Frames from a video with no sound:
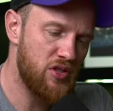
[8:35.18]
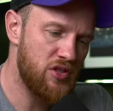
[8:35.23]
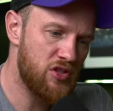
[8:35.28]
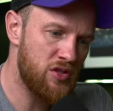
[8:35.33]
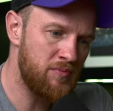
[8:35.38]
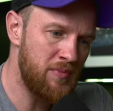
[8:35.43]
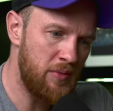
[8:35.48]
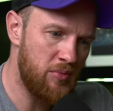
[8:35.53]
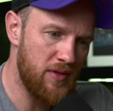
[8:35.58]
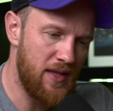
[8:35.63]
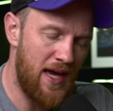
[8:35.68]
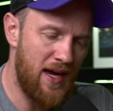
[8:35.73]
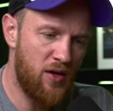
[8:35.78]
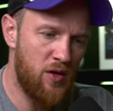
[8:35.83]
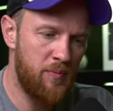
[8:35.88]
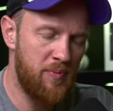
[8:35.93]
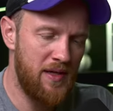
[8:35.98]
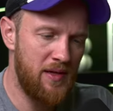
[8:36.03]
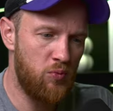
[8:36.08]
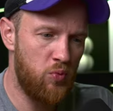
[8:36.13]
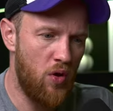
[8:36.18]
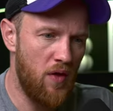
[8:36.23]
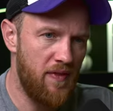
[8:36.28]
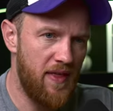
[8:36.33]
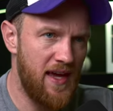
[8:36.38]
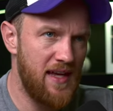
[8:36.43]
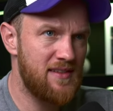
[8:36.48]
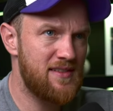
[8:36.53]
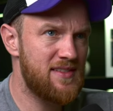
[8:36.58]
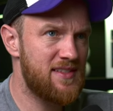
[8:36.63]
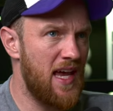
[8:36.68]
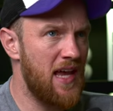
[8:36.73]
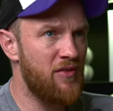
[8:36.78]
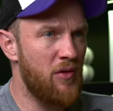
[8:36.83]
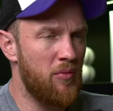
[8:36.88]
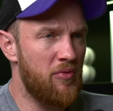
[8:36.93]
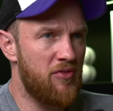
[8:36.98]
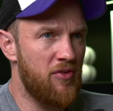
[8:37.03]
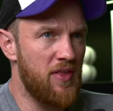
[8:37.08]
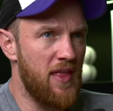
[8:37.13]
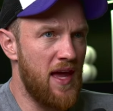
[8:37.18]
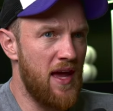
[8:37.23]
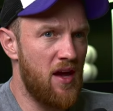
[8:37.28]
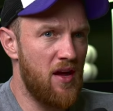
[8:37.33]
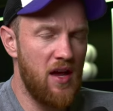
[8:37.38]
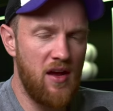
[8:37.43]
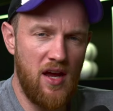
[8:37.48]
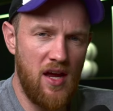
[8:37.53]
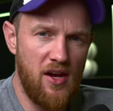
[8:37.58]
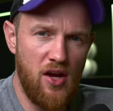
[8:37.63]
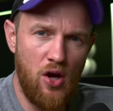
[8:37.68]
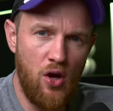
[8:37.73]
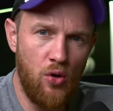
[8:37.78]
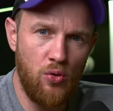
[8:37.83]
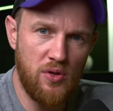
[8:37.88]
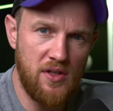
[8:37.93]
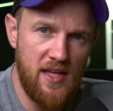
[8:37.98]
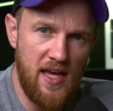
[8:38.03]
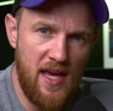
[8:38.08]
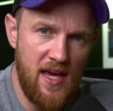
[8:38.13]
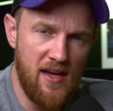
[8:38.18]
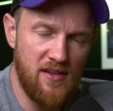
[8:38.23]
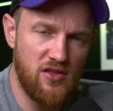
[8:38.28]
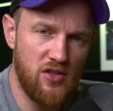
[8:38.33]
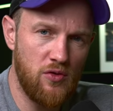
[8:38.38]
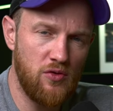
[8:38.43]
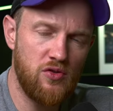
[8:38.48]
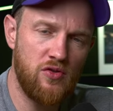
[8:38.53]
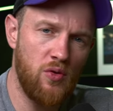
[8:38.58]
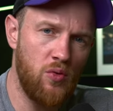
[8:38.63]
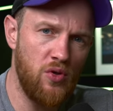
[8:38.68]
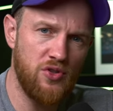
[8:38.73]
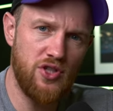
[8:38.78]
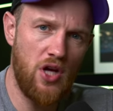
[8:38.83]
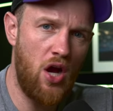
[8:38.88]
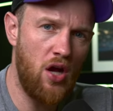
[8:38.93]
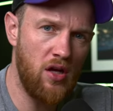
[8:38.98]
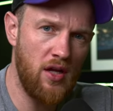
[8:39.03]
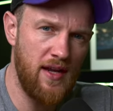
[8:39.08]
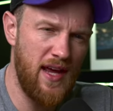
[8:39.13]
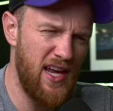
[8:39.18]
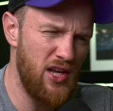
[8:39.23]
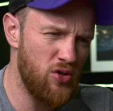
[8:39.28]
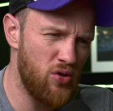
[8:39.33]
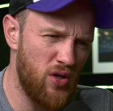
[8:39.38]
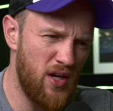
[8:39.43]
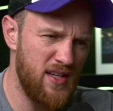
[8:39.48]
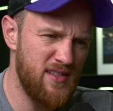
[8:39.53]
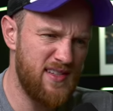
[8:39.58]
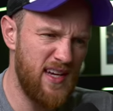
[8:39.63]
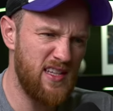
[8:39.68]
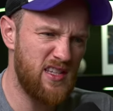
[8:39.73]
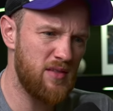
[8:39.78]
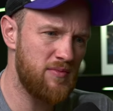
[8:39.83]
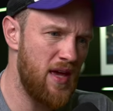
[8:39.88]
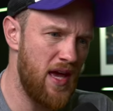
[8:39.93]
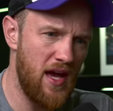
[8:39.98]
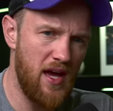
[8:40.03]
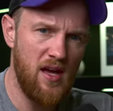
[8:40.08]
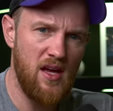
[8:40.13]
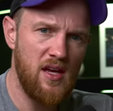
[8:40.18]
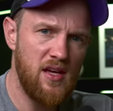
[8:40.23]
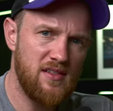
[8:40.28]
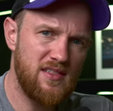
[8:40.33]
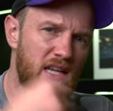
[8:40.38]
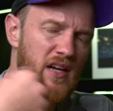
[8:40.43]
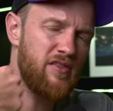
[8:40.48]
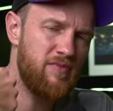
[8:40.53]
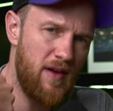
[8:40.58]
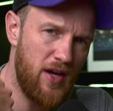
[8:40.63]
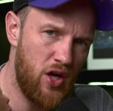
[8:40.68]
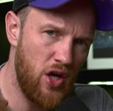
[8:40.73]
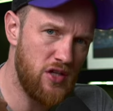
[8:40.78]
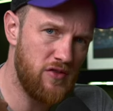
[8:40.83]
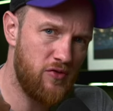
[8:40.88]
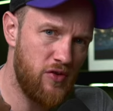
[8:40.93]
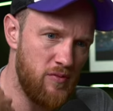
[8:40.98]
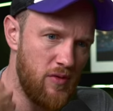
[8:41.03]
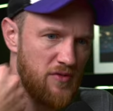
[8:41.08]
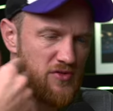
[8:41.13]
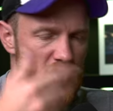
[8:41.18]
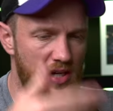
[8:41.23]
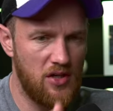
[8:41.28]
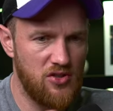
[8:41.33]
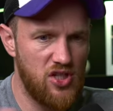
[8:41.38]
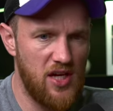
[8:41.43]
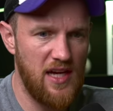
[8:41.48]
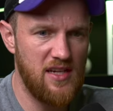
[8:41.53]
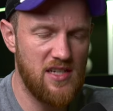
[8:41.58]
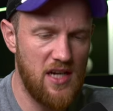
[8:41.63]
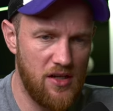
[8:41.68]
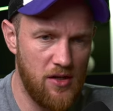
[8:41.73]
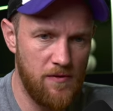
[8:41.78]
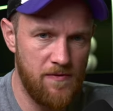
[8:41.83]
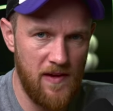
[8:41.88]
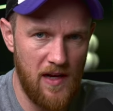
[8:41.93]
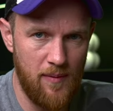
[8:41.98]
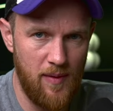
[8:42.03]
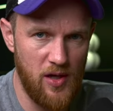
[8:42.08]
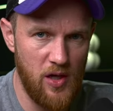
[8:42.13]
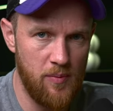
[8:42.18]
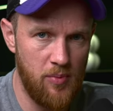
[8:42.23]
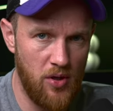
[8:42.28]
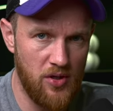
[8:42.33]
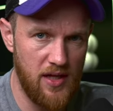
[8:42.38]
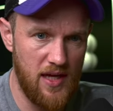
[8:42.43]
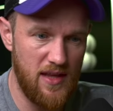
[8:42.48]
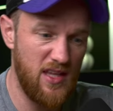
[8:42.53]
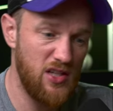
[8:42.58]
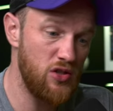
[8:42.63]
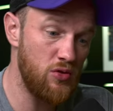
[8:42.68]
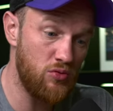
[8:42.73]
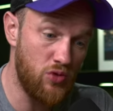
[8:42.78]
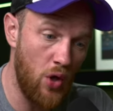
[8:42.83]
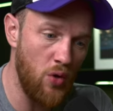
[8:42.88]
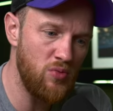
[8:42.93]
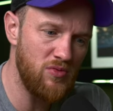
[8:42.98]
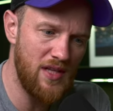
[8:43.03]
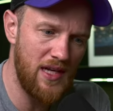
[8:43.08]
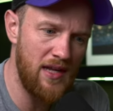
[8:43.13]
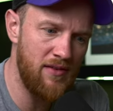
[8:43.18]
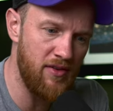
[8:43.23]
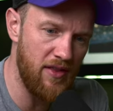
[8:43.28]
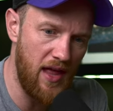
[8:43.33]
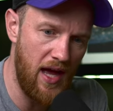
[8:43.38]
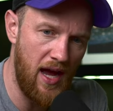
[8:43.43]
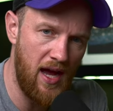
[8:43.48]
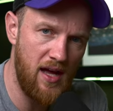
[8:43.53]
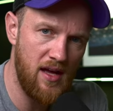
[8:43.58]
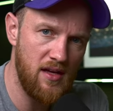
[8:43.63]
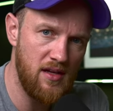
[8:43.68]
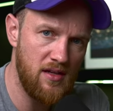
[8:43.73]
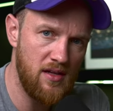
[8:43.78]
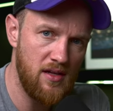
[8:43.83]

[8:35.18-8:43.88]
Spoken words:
to some people, that could be what they'd save up for their in a whole year towards a holiday. And you're going to say to them, yeah, sign up for my coach for 3 months and I'll change how you feel about your body. And then you don't deliver that.